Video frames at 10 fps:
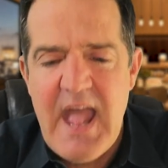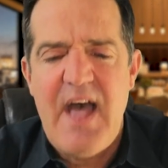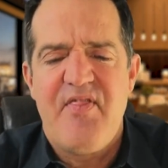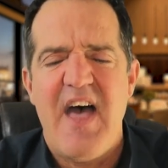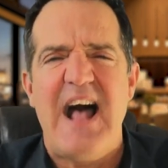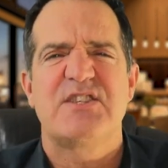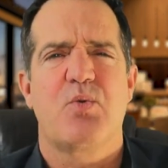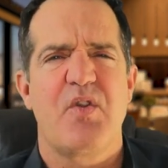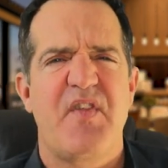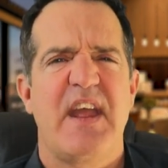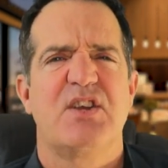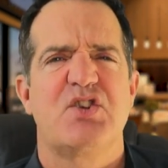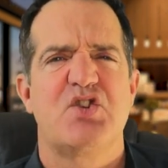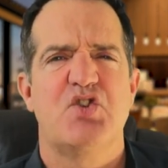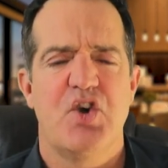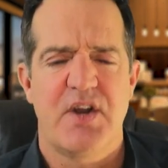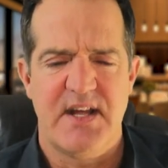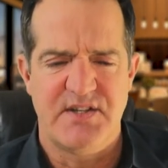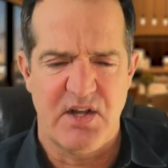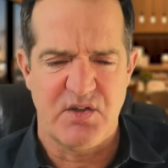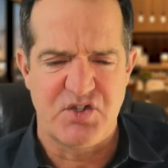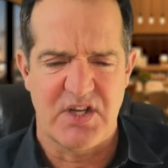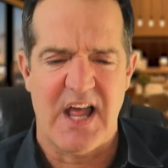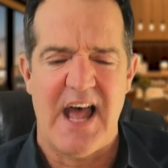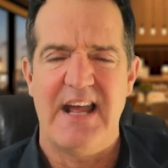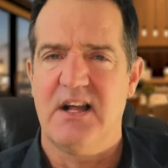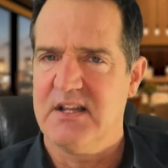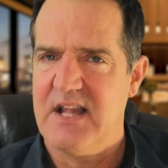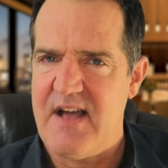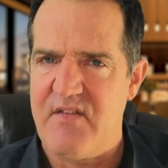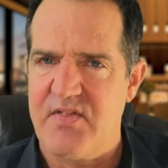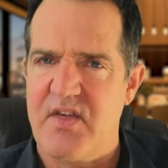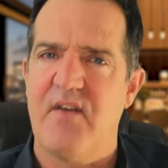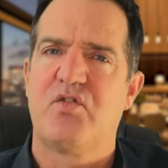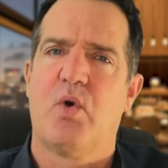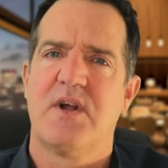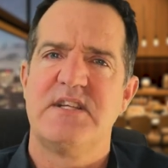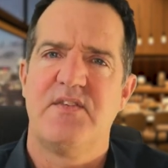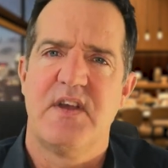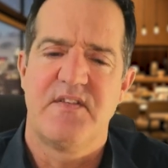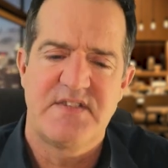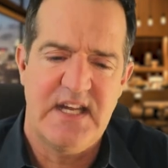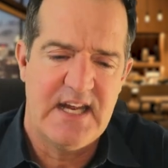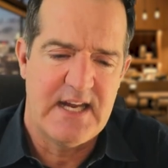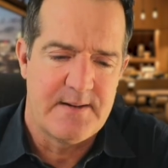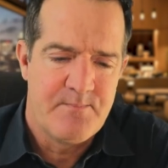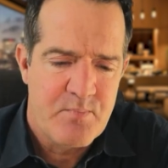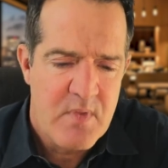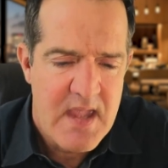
And that's where things stood until July 11th of 2015.